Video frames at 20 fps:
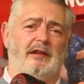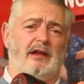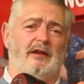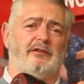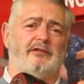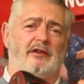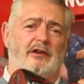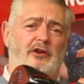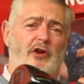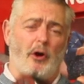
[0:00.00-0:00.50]

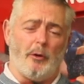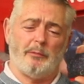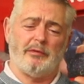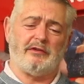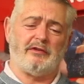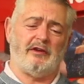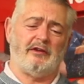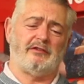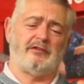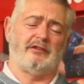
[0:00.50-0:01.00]
this in
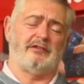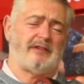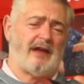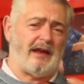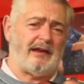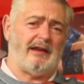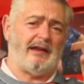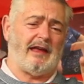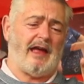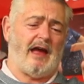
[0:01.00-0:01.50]
competitions
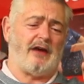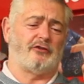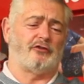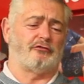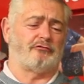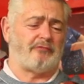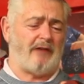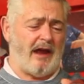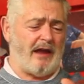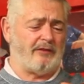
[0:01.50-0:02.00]
and in
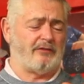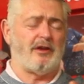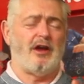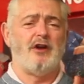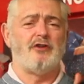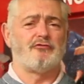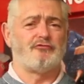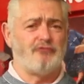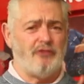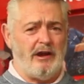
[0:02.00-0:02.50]
casual rounds.
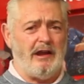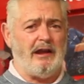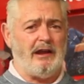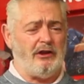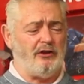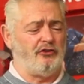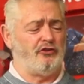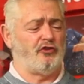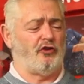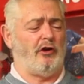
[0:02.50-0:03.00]

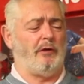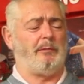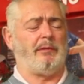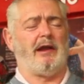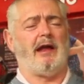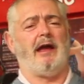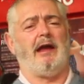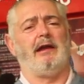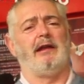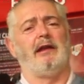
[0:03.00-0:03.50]
Really enjoy
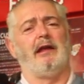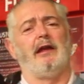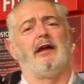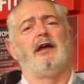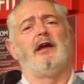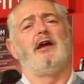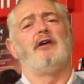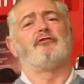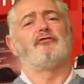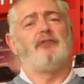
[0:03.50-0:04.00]
playing it.
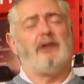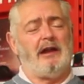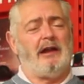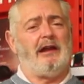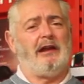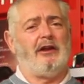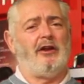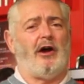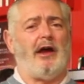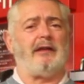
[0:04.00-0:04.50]

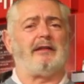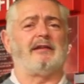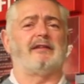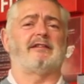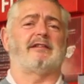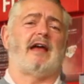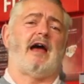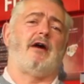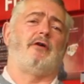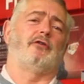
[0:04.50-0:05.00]
Really like the
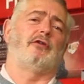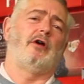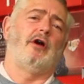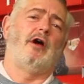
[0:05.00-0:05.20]
sound.